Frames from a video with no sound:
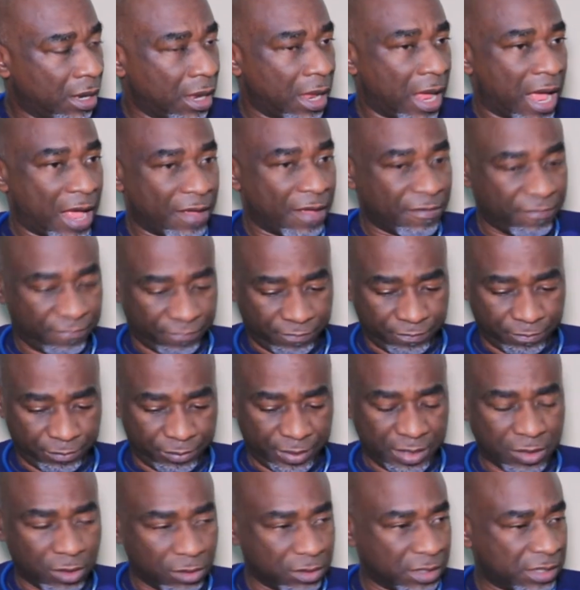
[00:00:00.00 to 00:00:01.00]
I've
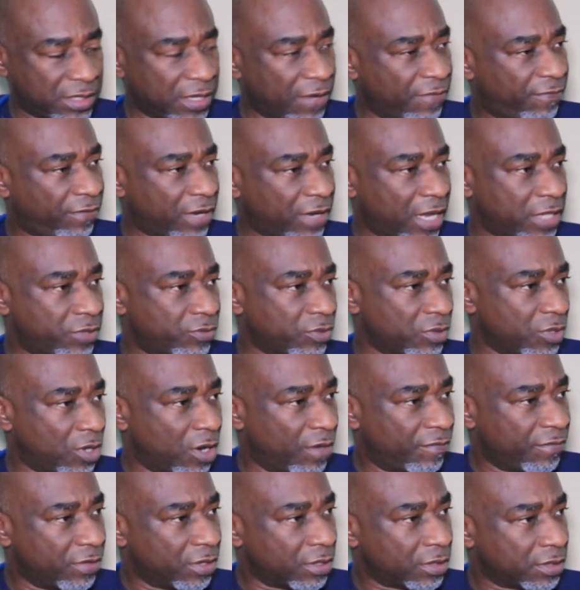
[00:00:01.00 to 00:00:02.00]
been on the same flights with
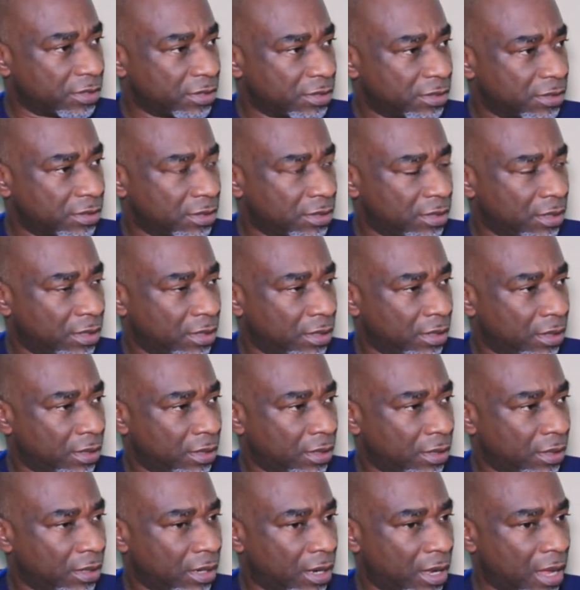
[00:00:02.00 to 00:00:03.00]
governors,
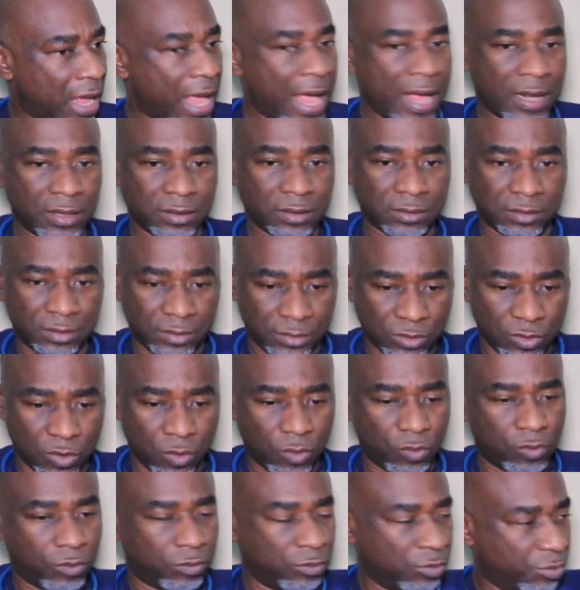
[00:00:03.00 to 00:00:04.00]
and
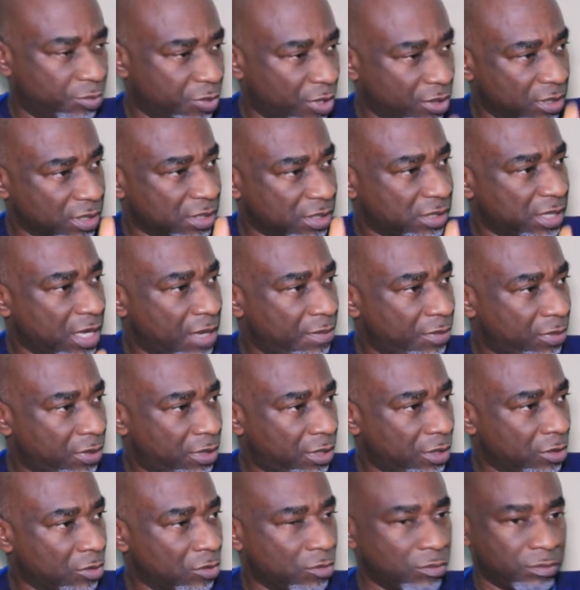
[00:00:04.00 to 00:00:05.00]
we'll be on the same
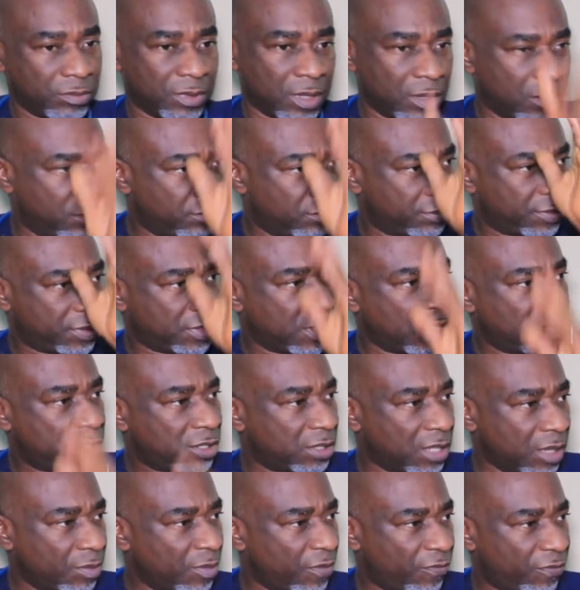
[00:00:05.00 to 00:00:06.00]
queue. They'll search
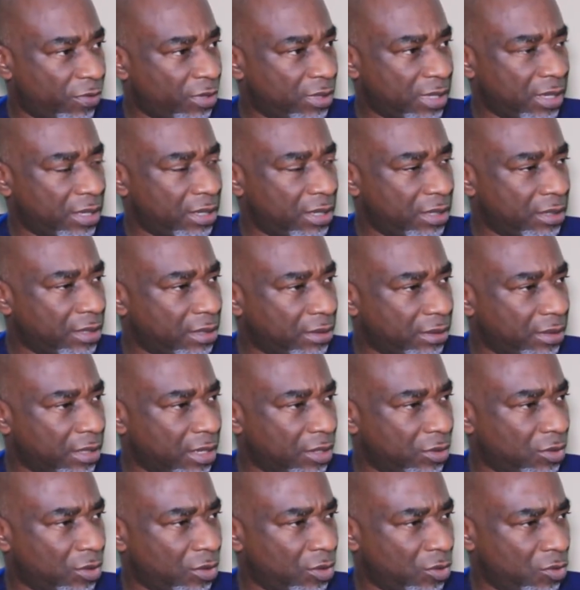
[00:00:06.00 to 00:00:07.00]
them before they
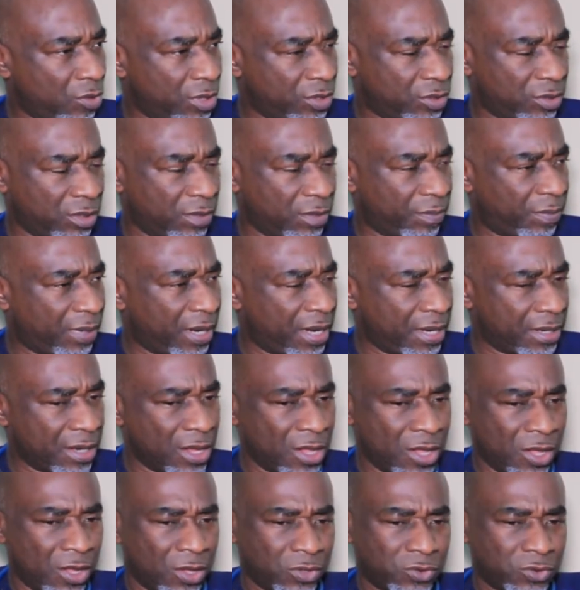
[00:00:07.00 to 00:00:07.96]
go into the plane.